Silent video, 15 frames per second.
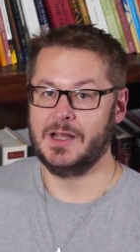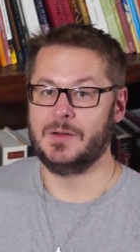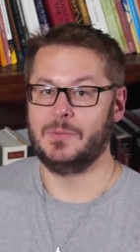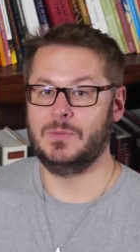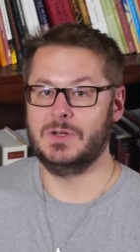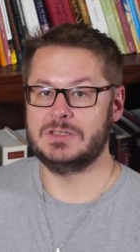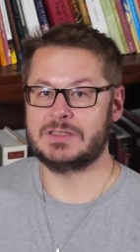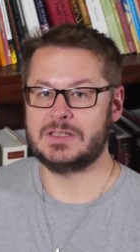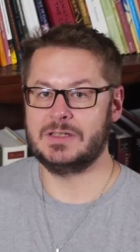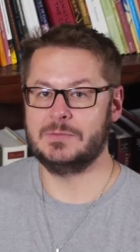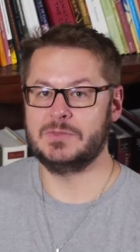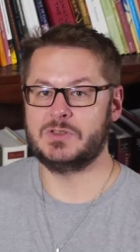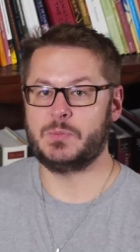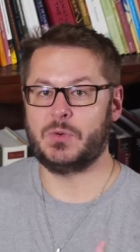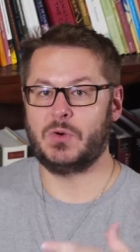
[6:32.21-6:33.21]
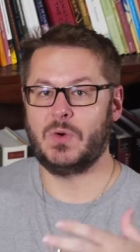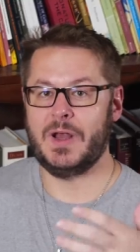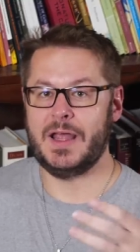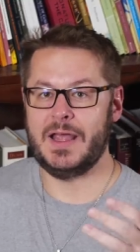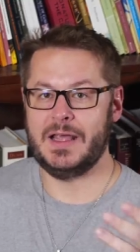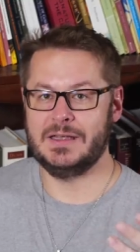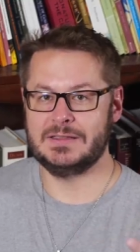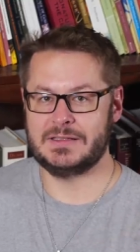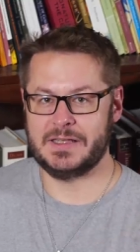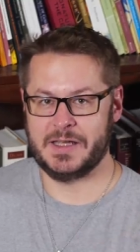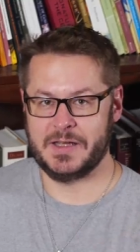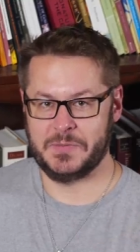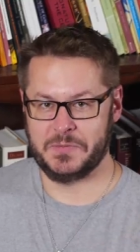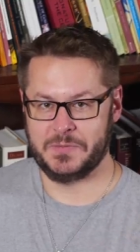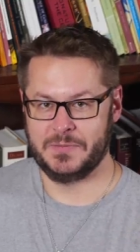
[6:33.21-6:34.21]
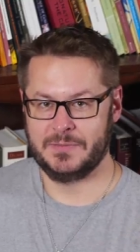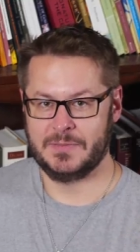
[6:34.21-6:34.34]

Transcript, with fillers: Muslims praise him.